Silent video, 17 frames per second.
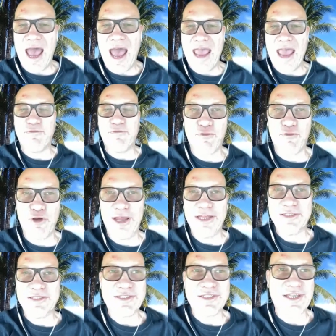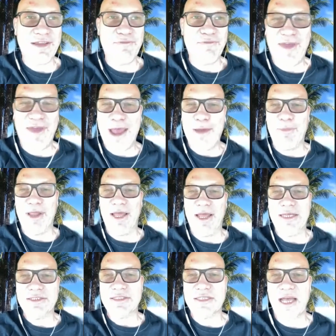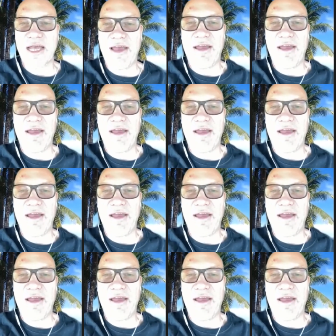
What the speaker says: I have friends and family.